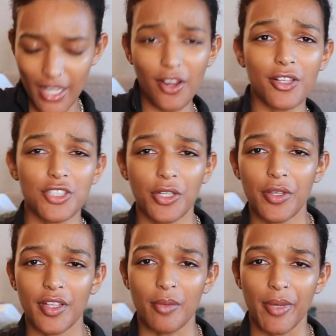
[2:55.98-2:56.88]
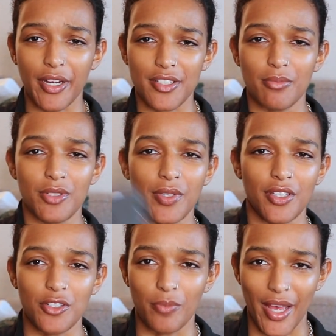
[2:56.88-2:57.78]
And I'll show you the comparison between the
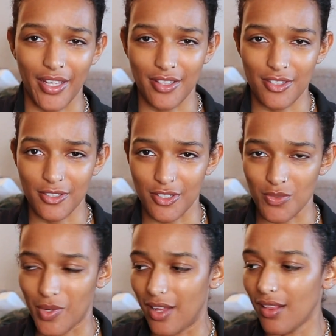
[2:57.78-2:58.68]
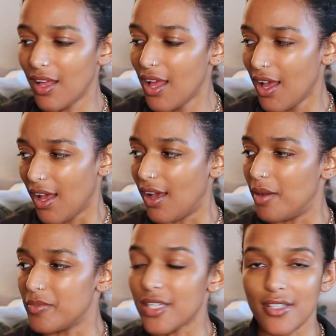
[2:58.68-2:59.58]
two bag inserts as well.
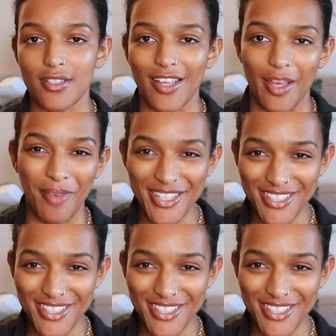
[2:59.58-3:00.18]
This is a Mai